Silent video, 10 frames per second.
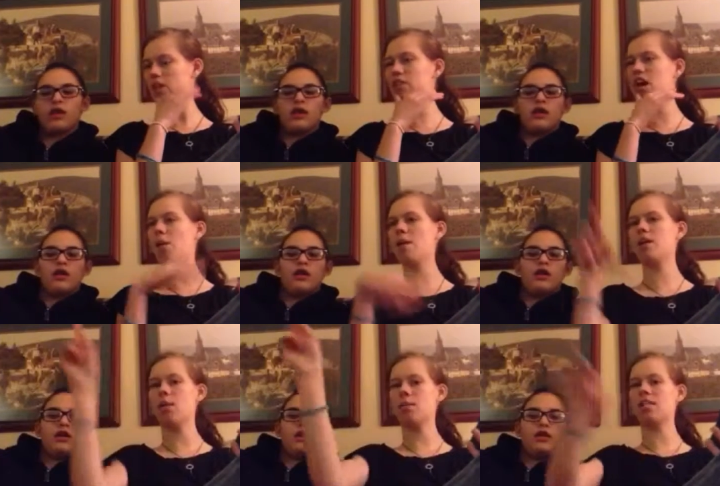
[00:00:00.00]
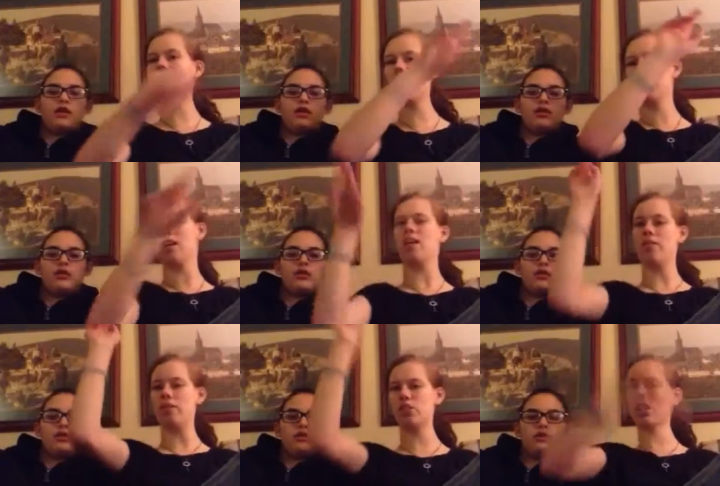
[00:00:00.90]
Speaker 1: you have a comment, comment down
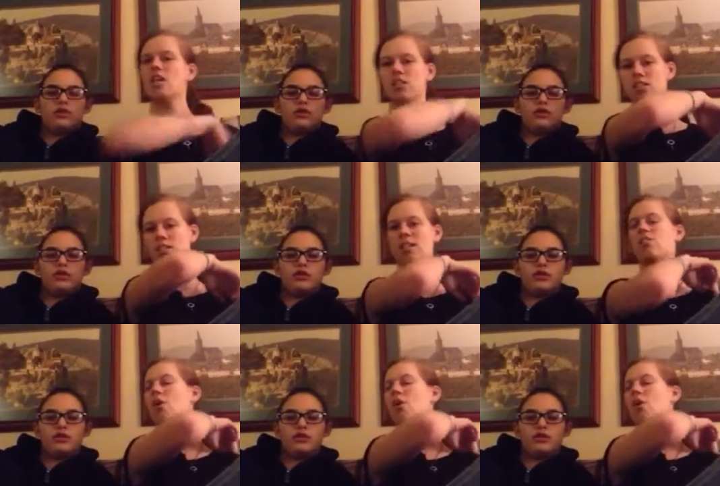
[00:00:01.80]
in the skirts, and as